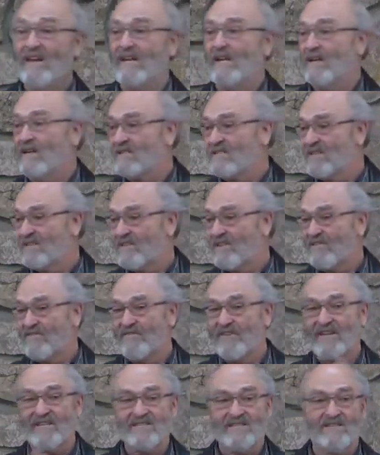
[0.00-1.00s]
And he looks at their
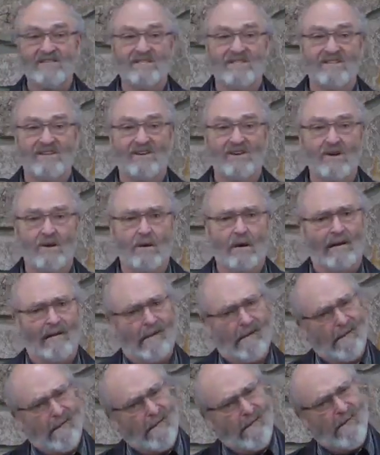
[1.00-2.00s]
faces and they're going,
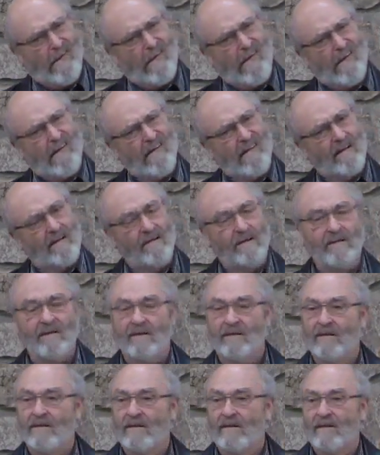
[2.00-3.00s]
huh?
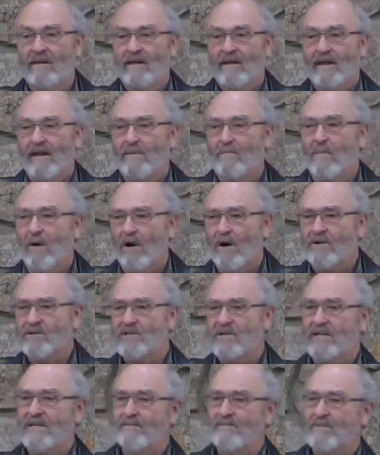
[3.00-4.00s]
And
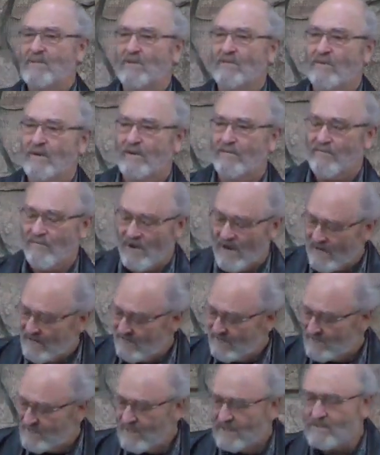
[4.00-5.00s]
Marge leans over to Fred and